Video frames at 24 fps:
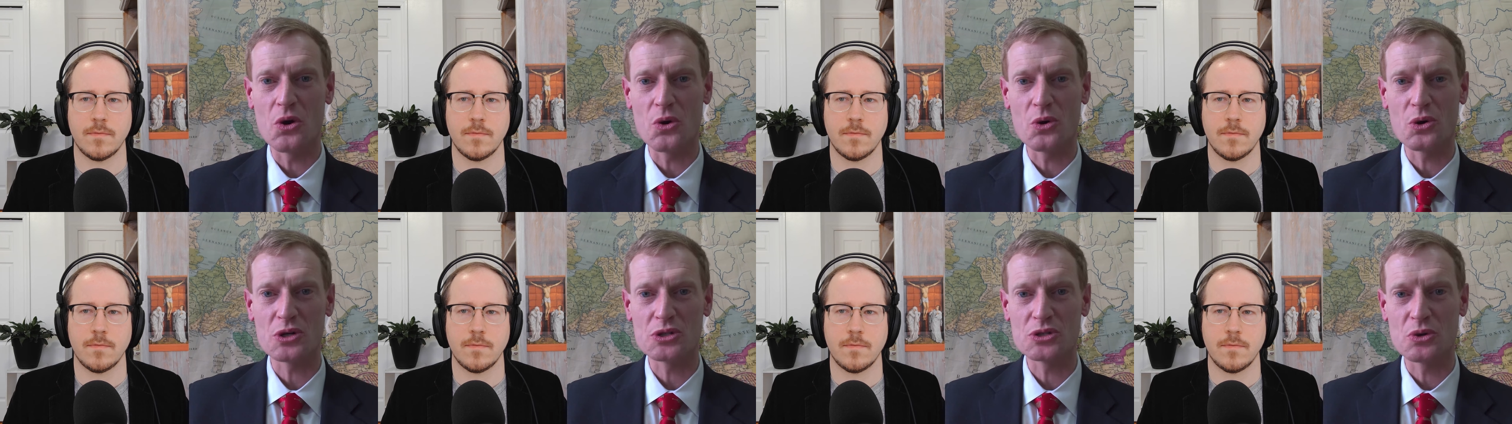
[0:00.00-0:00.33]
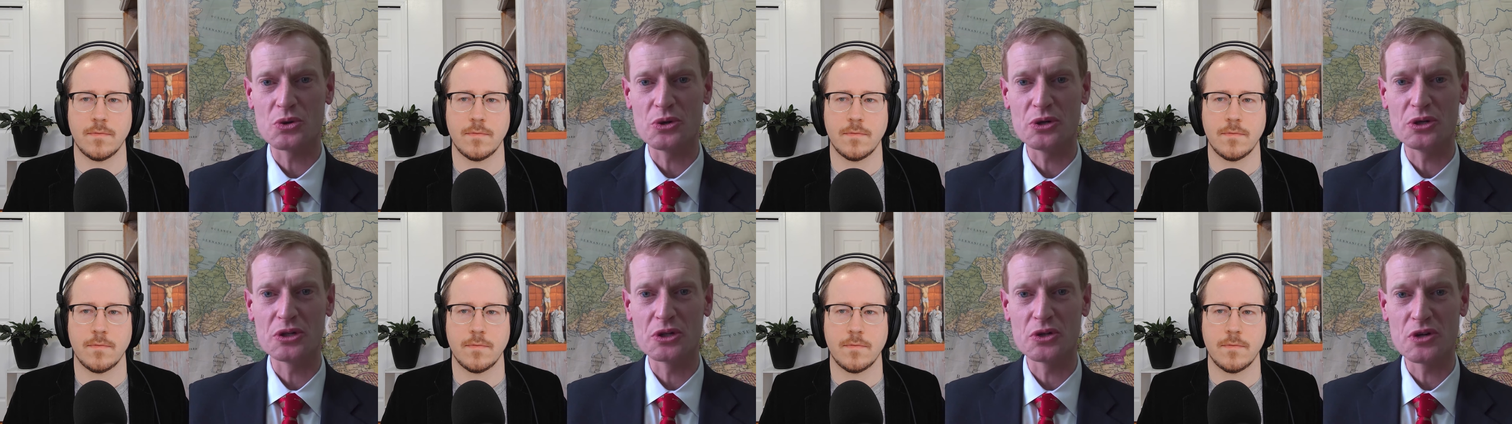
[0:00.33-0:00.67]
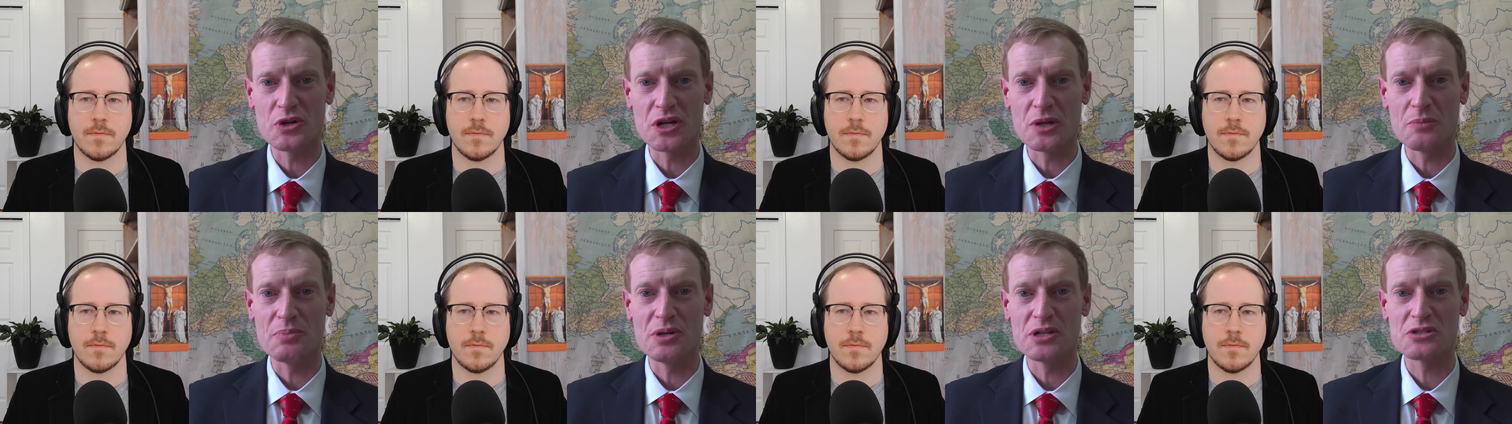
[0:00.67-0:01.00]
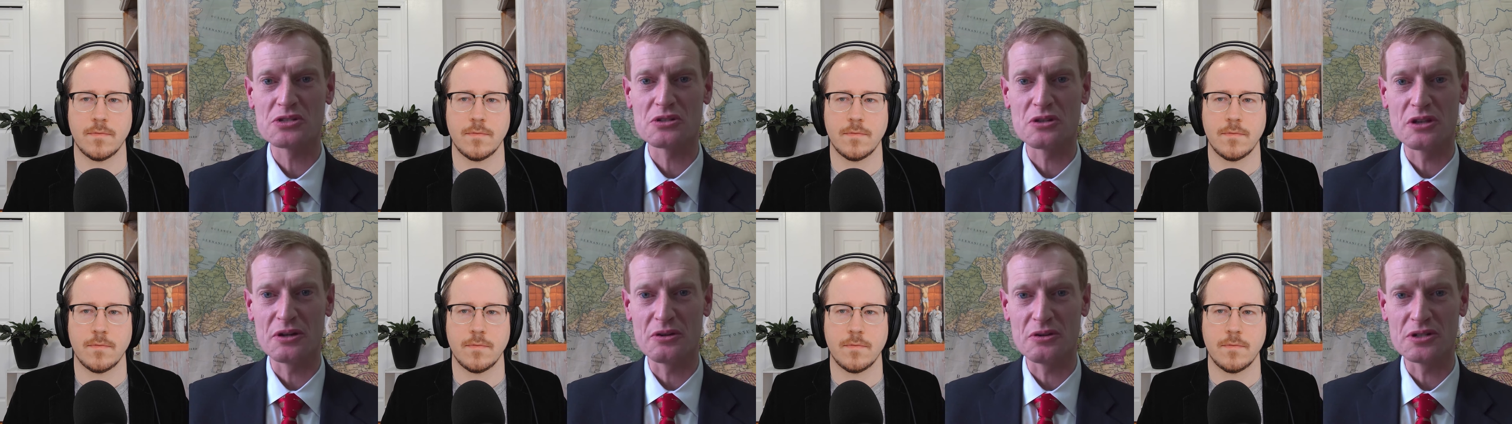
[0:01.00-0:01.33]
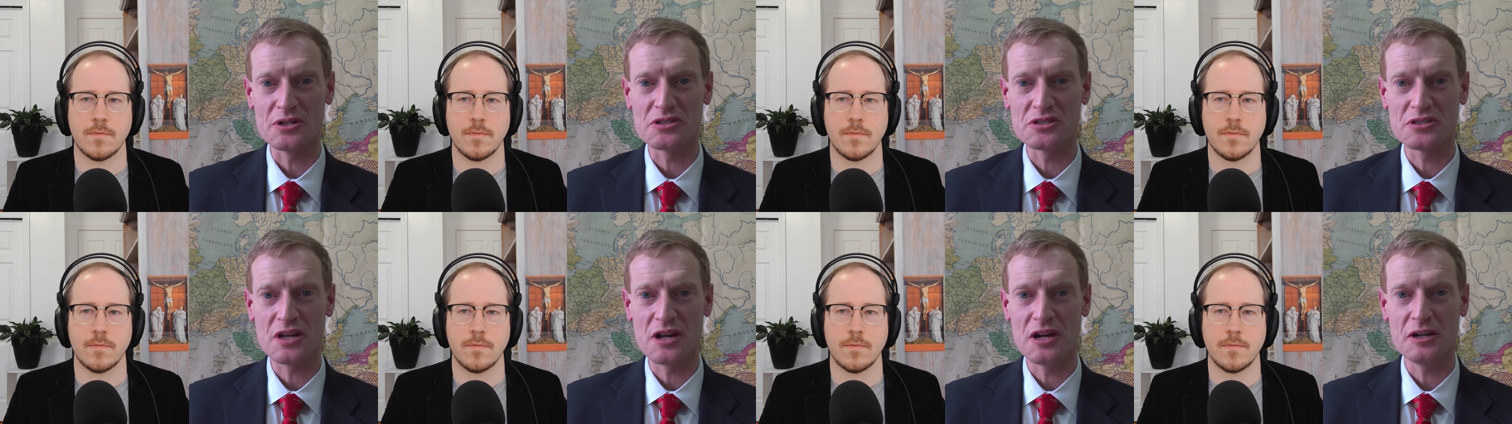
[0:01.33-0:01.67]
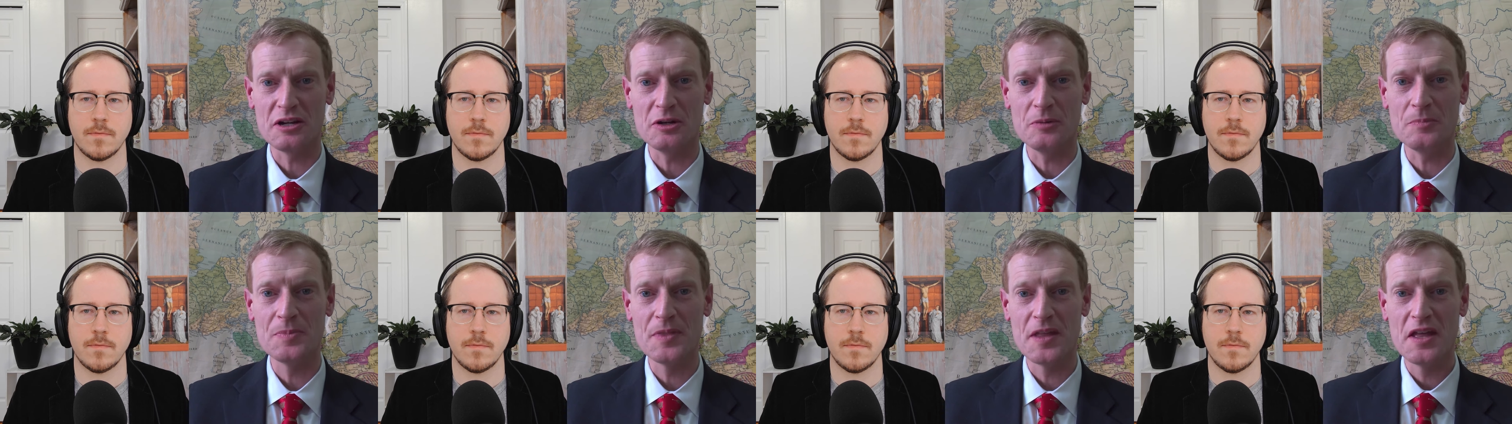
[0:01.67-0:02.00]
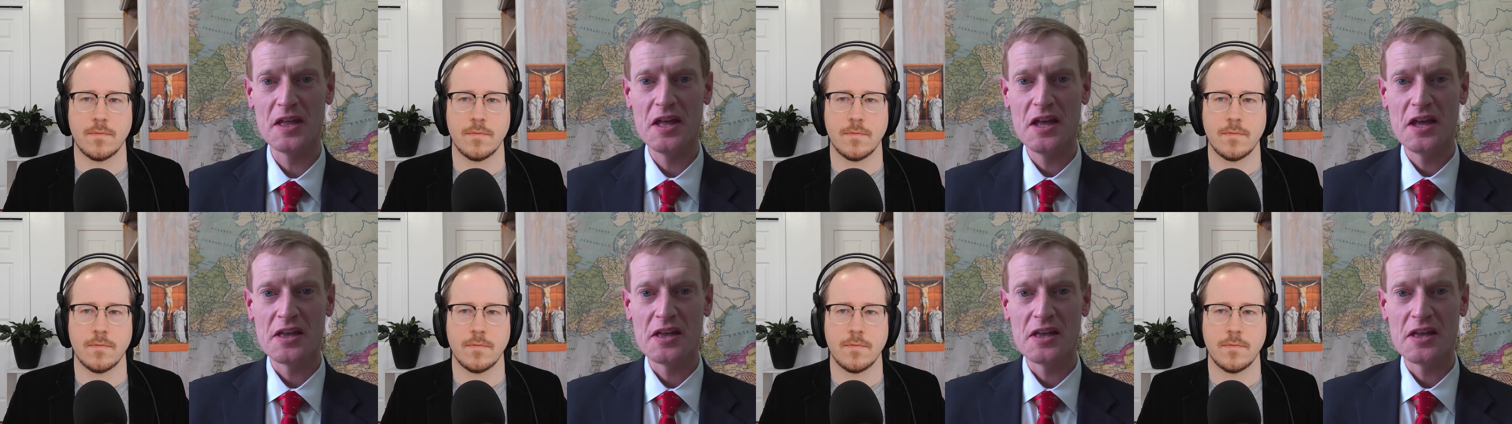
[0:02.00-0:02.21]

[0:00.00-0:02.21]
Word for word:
Speaker 1: oratory, a Greek epistolary style